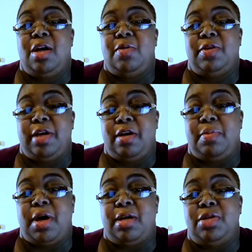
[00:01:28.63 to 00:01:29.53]
with Harry
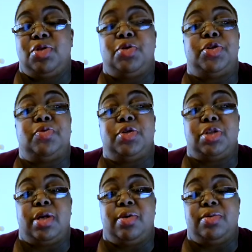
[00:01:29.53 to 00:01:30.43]
Potter and the Sorcerer's
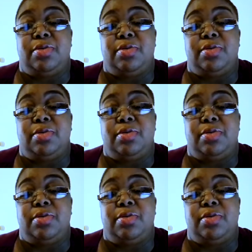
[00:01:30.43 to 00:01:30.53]
Stone.